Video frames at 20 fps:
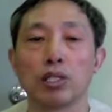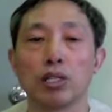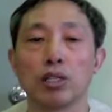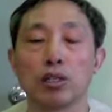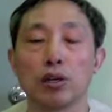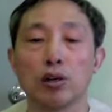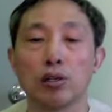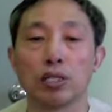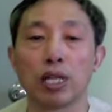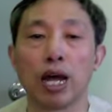you
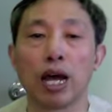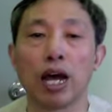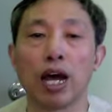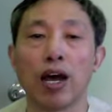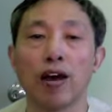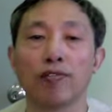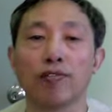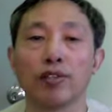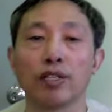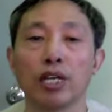don't
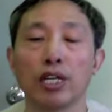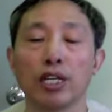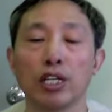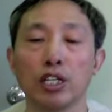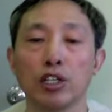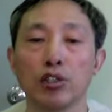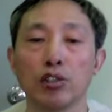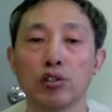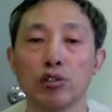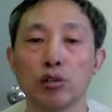have the
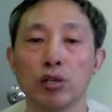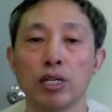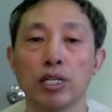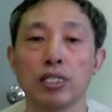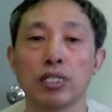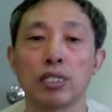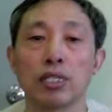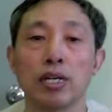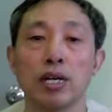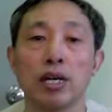
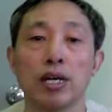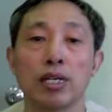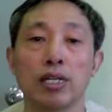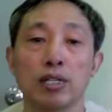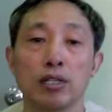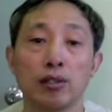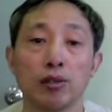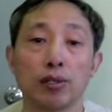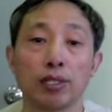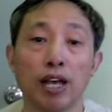nutrients,
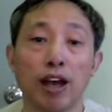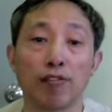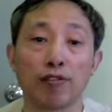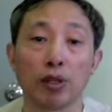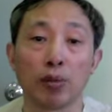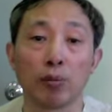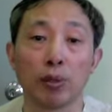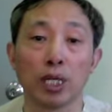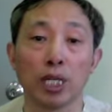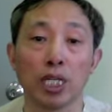you don't have
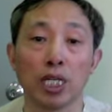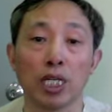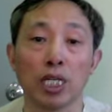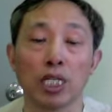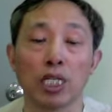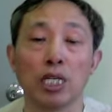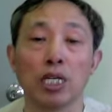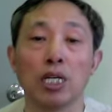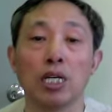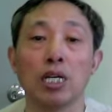the blood,
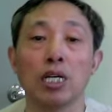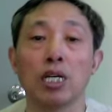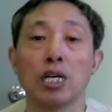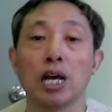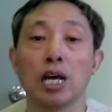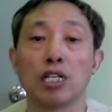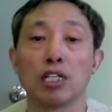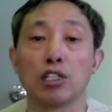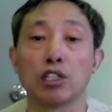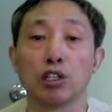
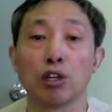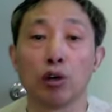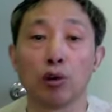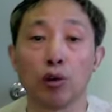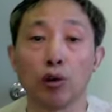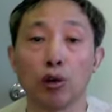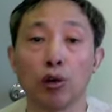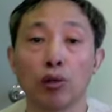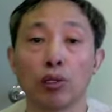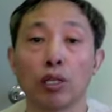and to
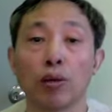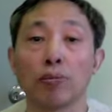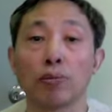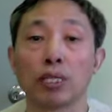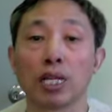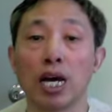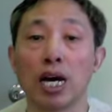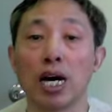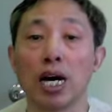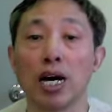hold them
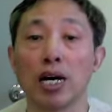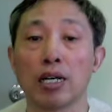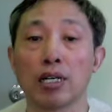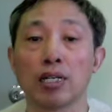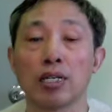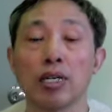down.